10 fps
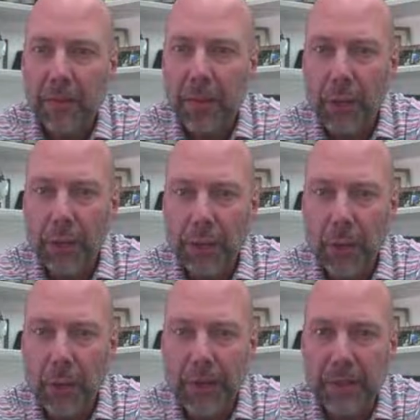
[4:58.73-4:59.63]
No
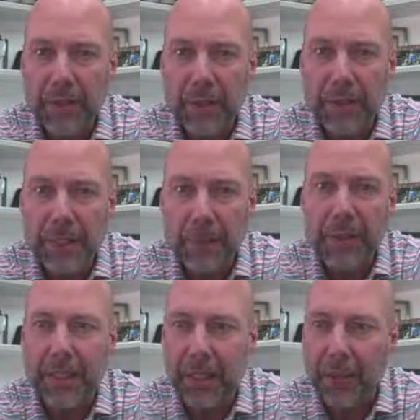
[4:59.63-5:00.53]
showings accepted
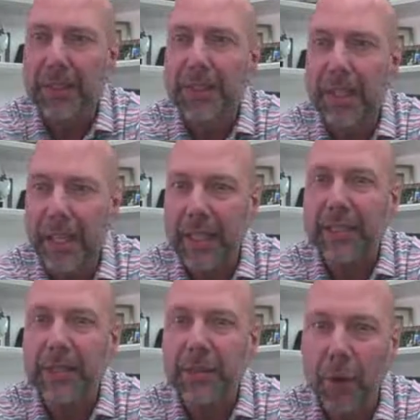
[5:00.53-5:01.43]
until the
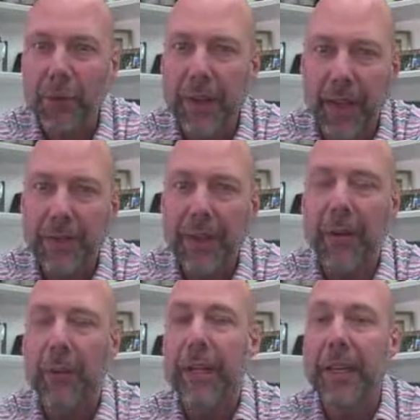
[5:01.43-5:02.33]
tenants move out.
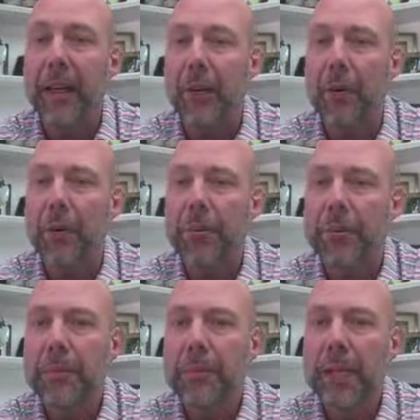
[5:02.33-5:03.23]
Now we know
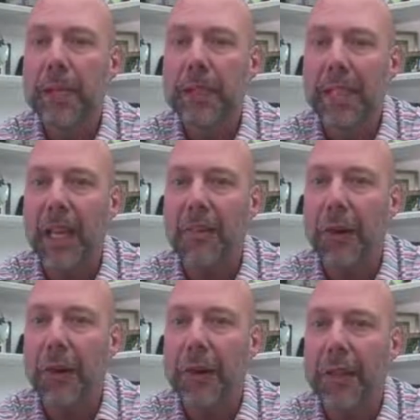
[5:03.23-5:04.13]
it's
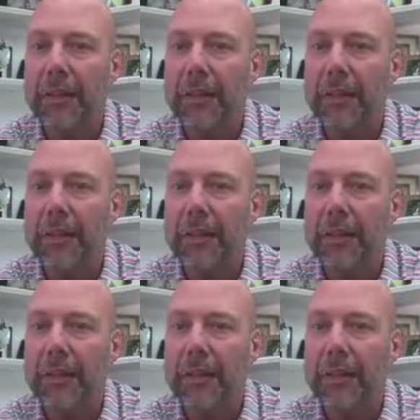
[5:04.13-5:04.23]
11:30.